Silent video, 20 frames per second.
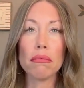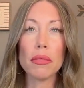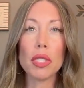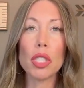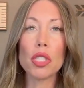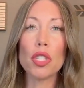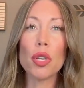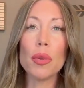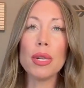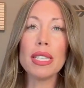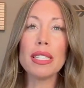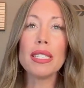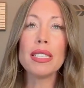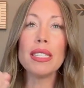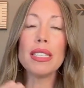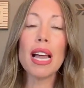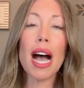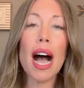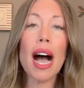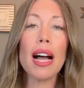So it's
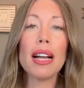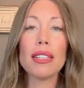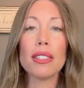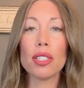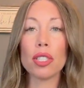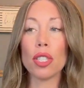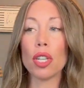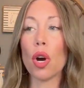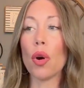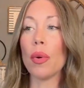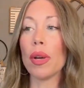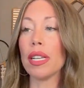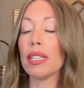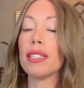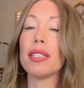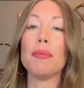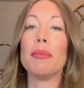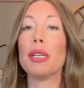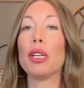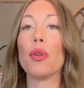not going
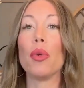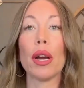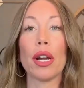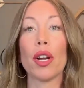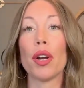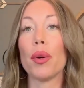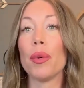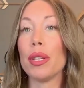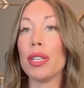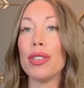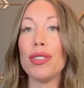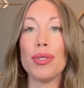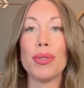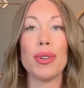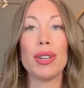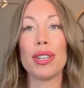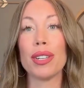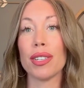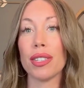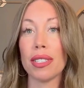to be quicker when you do
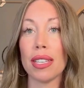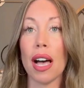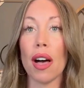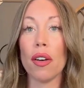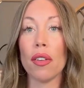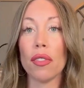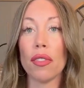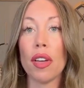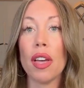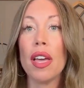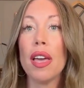it yourself,